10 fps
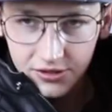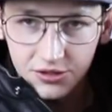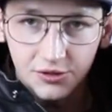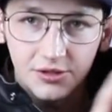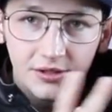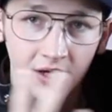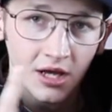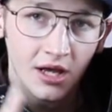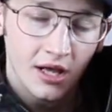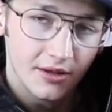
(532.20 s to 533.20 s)
So you can,
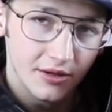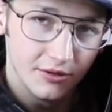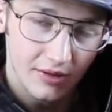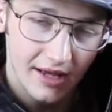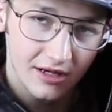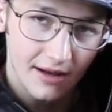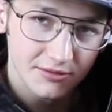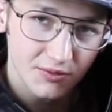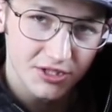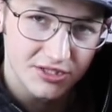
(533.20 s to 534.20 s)
it comes
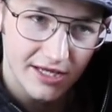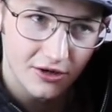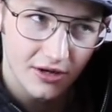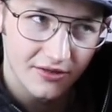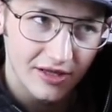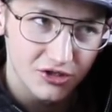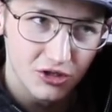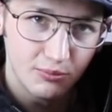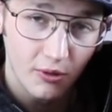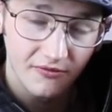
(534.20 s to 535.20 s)
with a standard, I think,
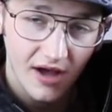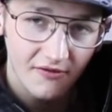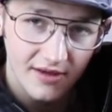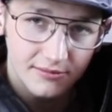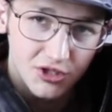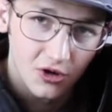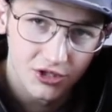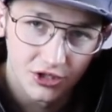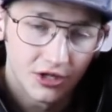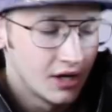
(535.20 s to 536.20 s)
2.5 amp
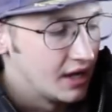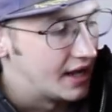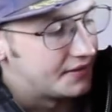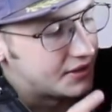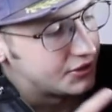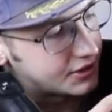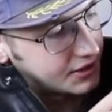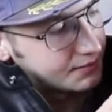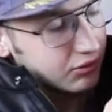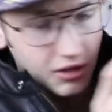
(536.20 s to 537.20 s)
charger, and then you
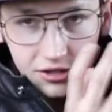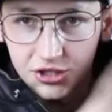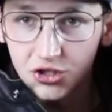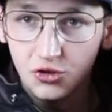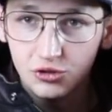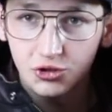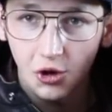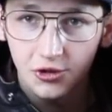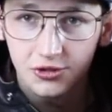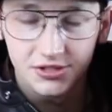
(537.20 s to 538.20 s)
can plug 2
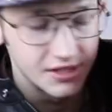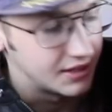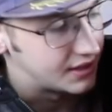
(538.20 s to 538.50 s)
chargers in,